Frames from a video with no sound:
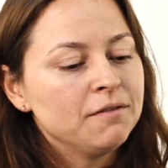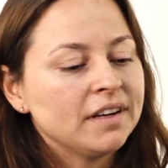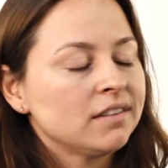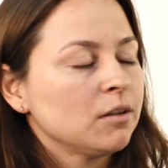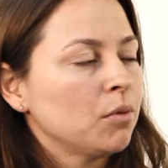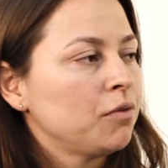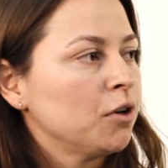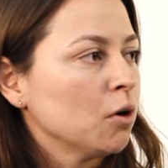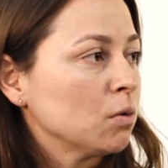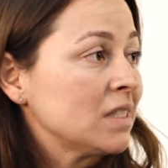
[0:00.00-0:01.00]
invest some
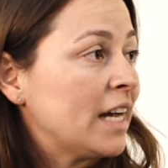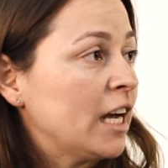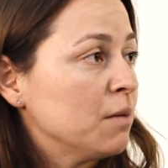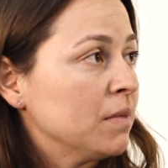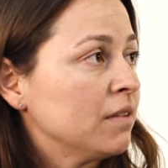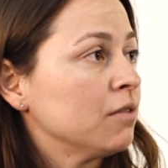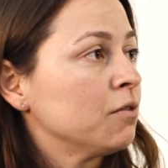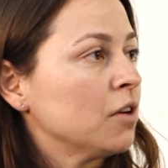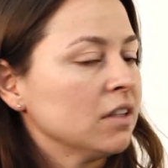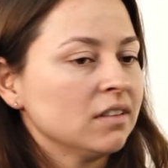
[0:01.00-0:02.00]
of your own time
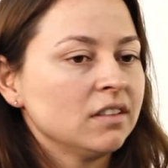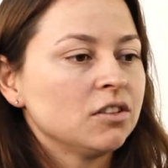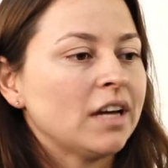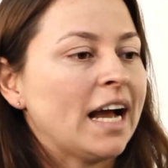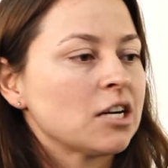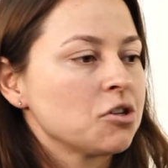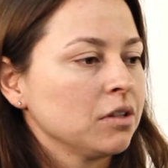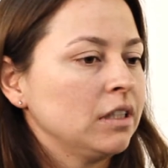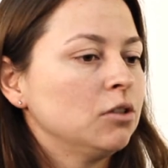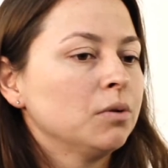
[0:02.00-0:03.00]
and funds into
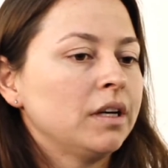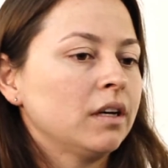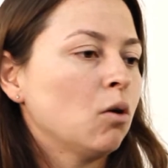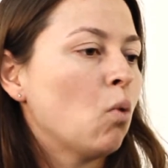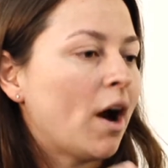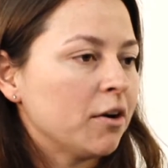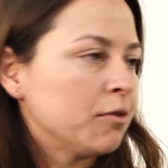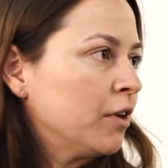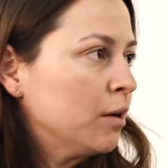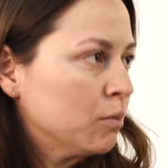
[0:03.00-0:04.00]
actually doing a
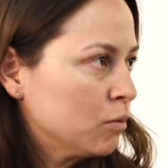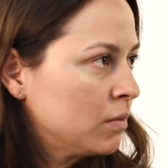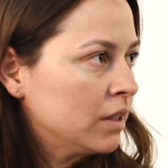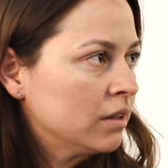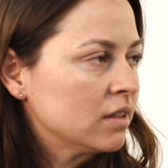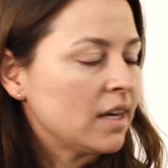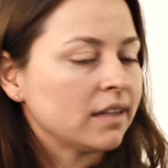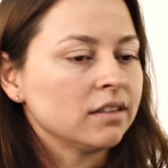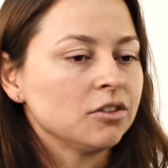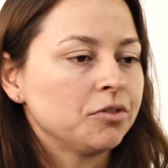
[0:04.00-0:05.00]
wireframe in the
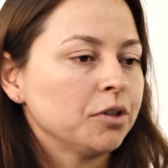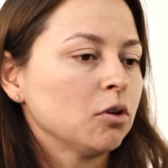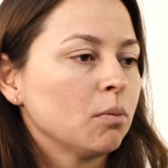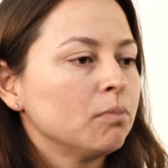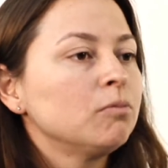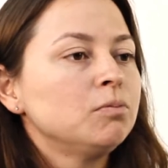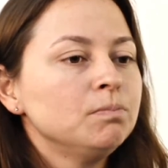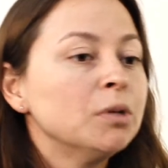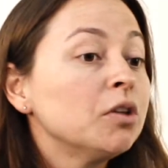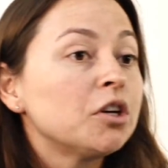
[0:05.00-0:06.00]
tech industry, or
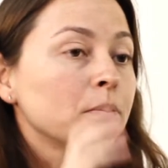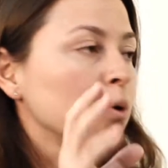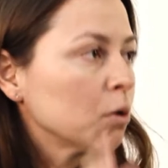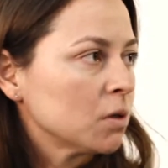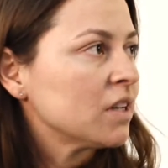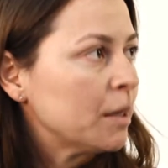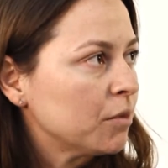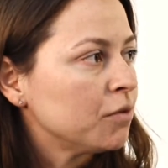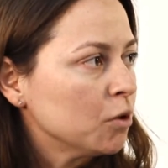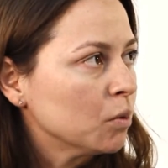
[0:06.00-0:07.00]
building your
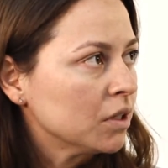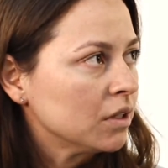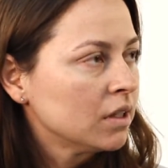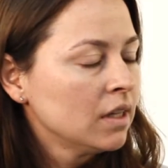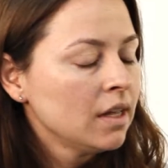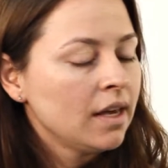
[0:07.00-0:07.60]
prototype, if you will.